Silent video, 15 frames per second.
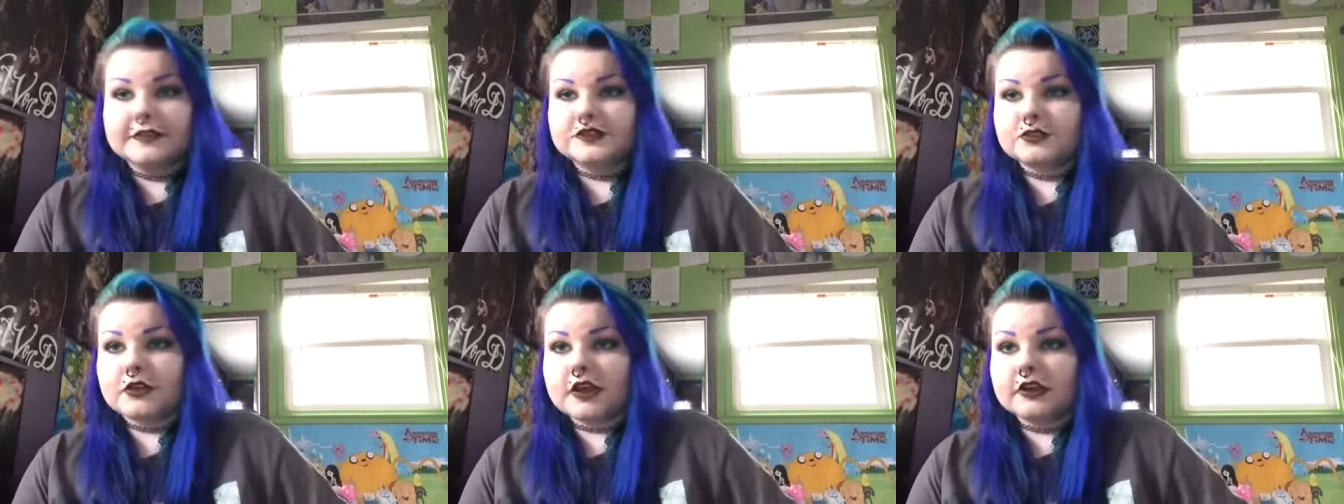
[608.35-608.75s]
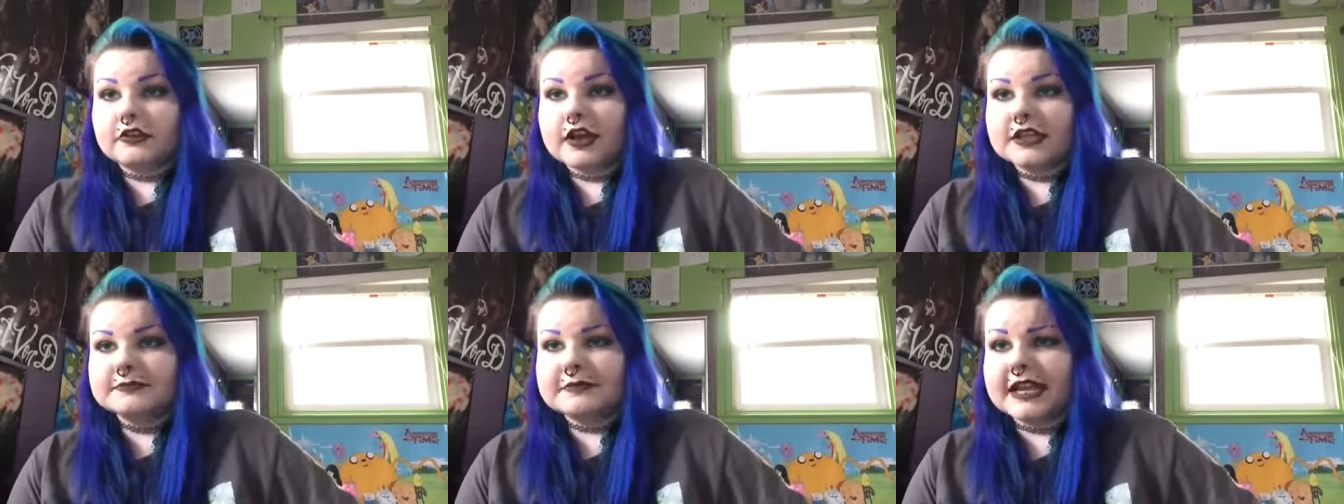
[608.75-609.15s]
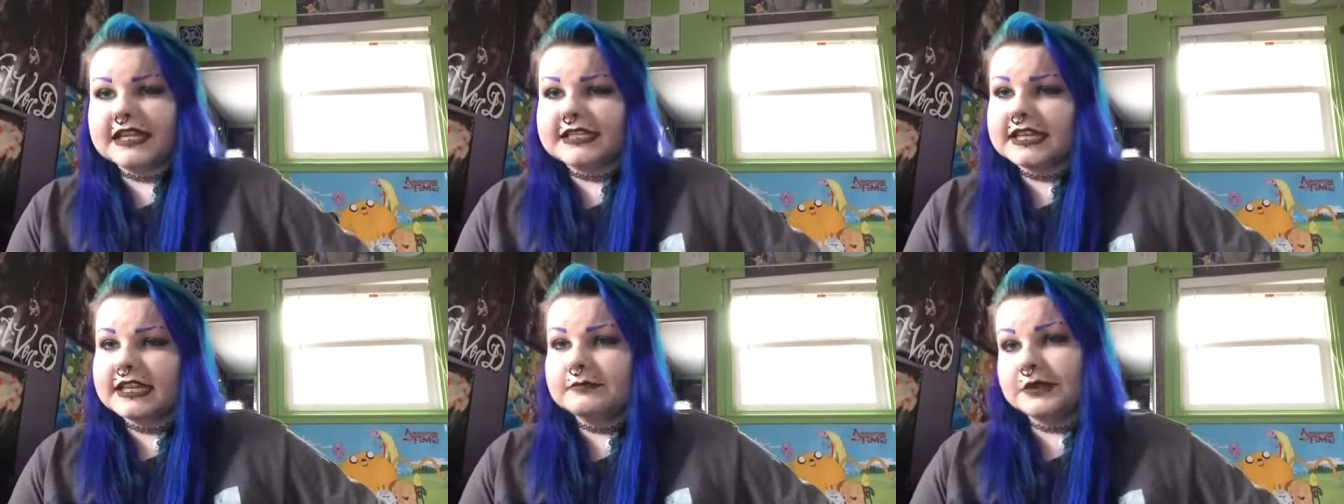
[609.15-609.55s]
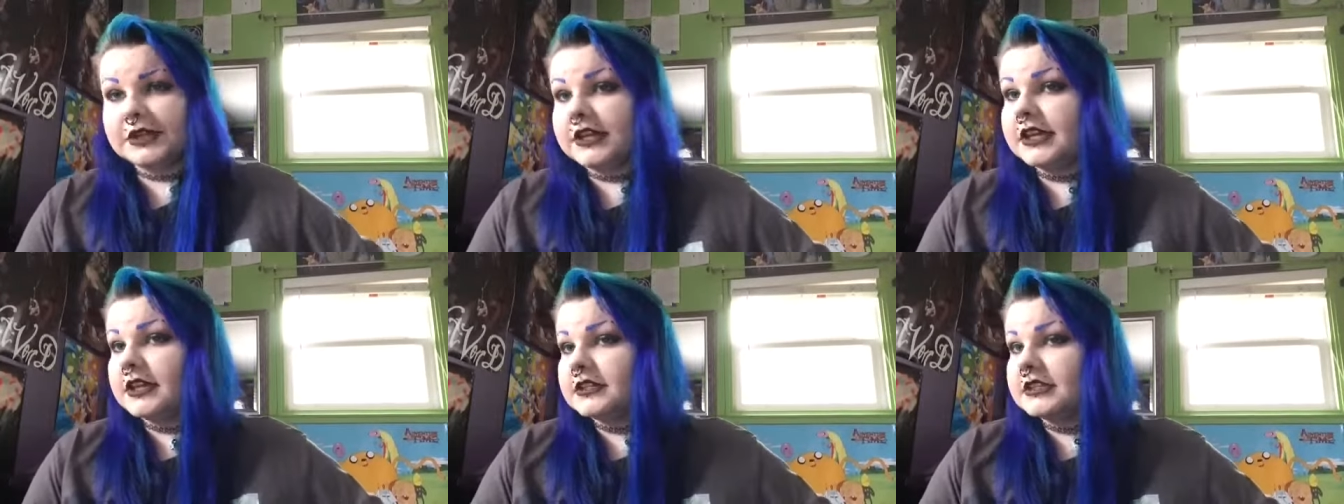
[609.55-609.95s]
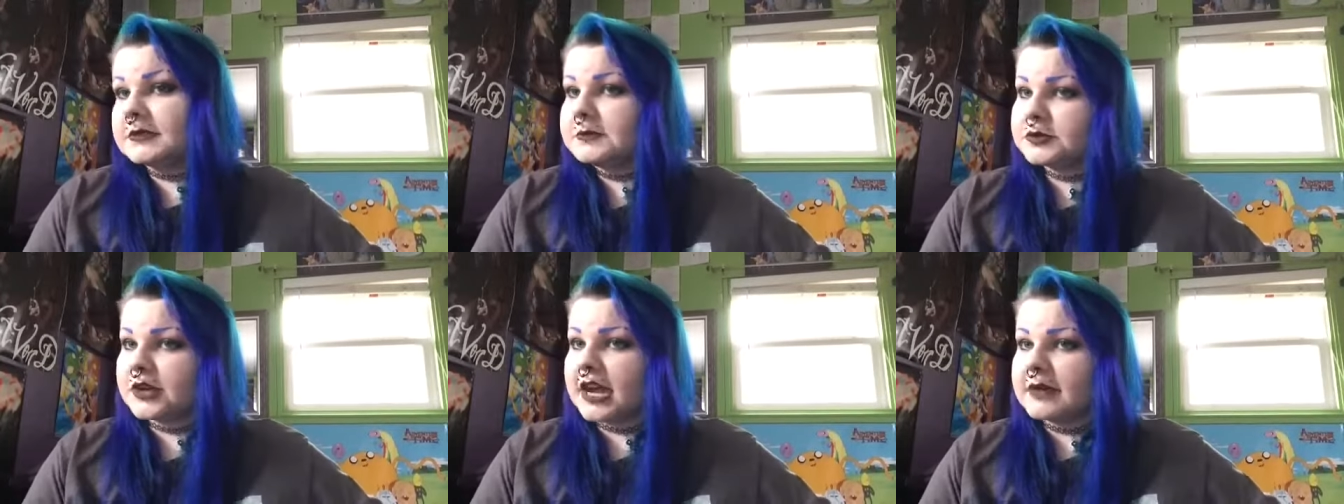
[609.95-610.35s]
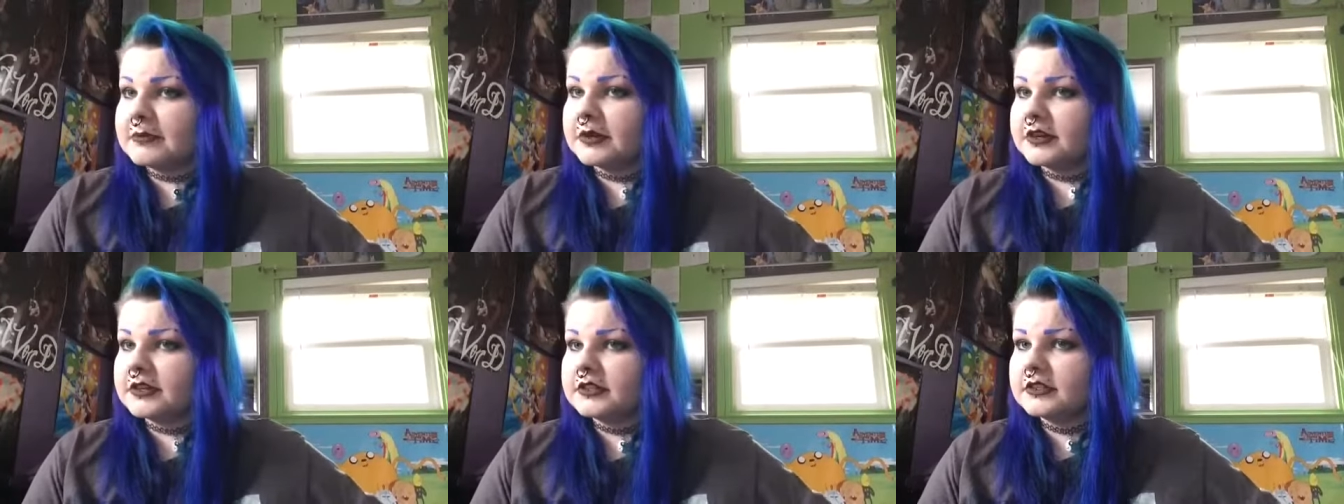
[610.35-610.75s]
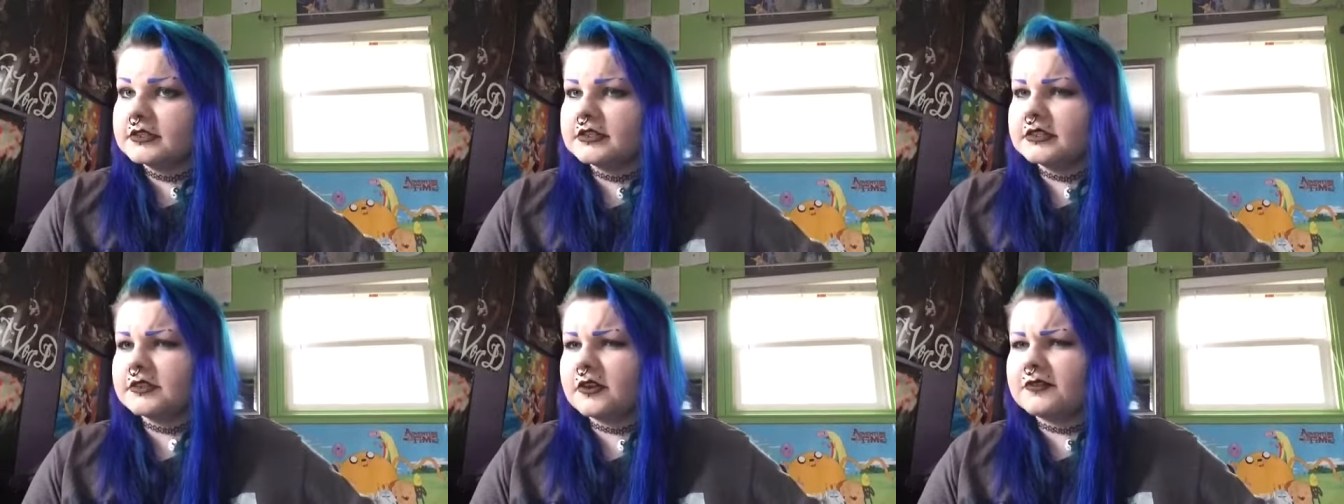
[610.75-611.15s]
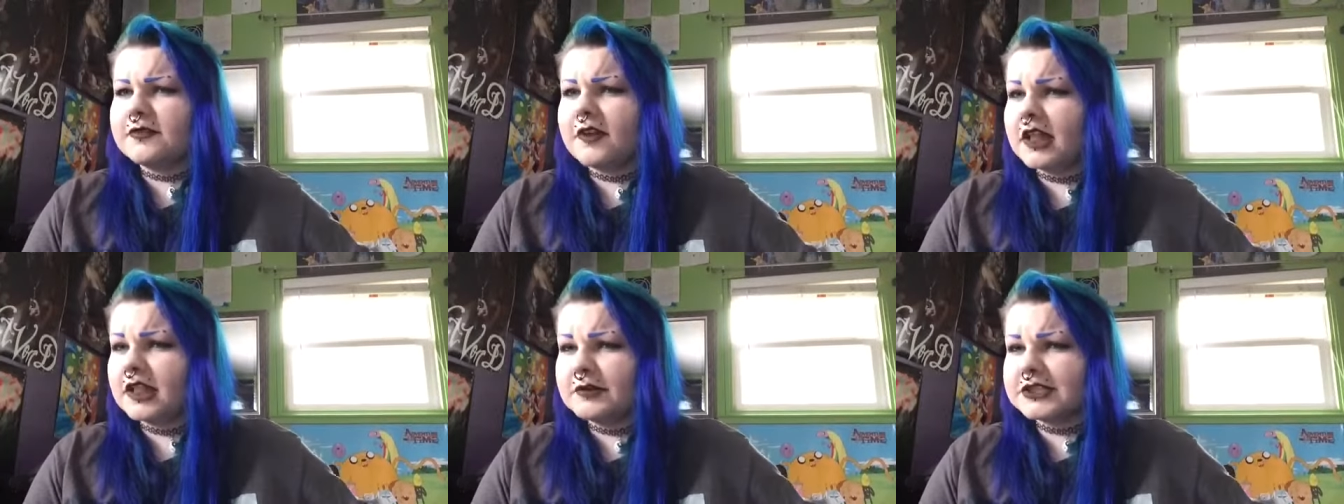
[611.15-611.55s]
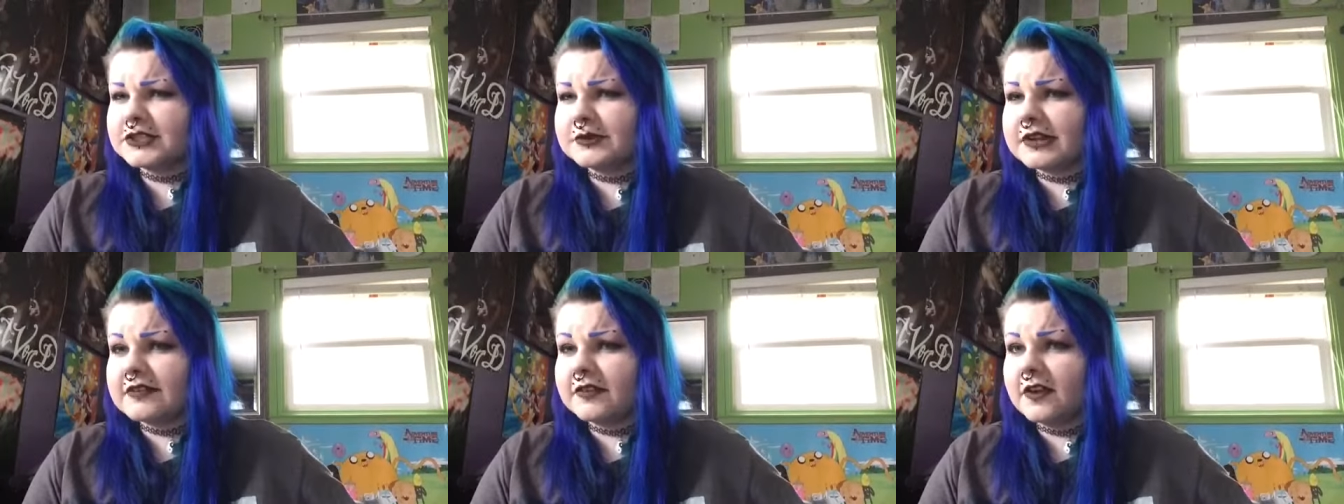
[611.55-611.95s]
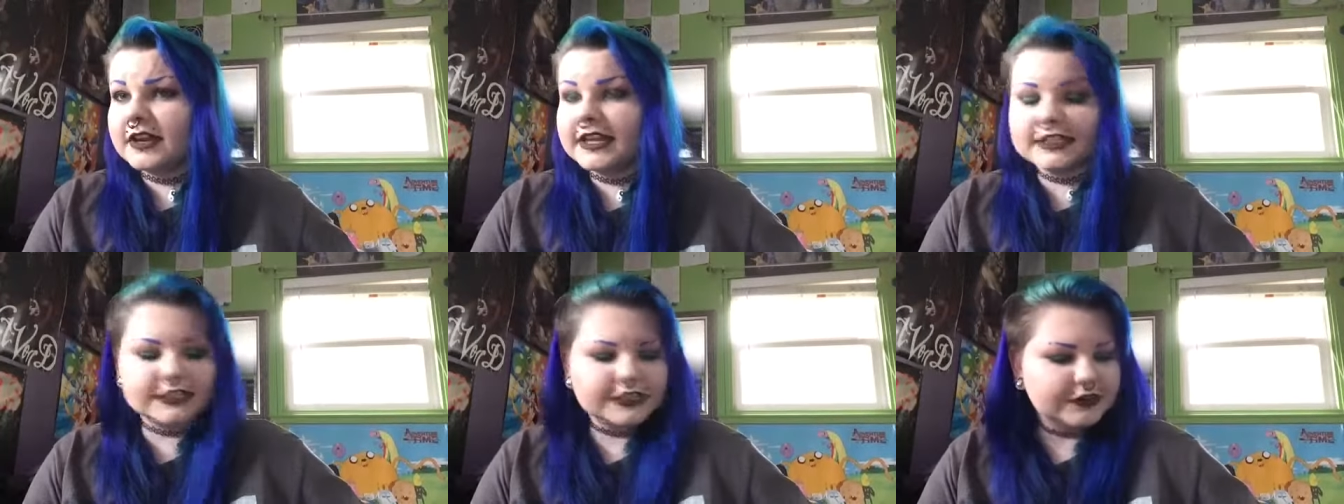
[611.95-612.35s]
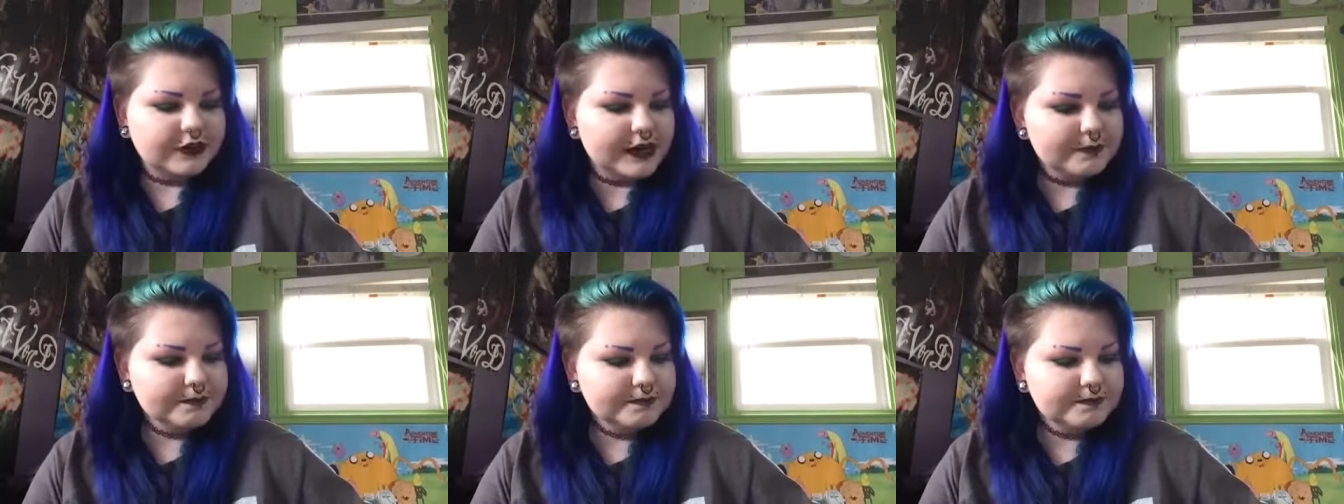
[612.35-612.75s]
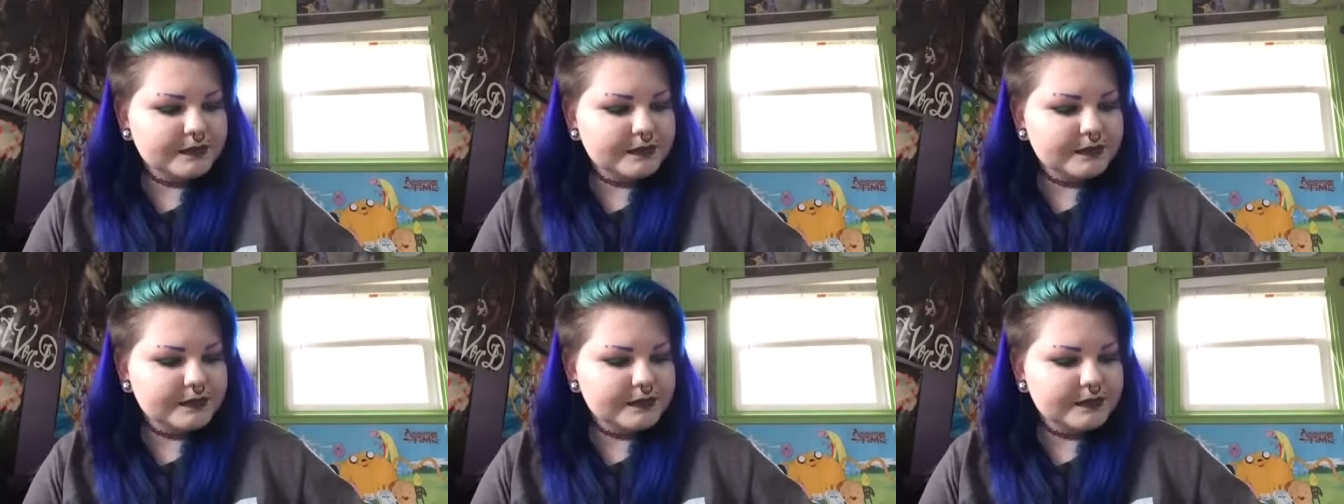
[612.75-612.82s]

Gerard Cosmetics hit 1 million subscribers or followers or whatever on Instagram.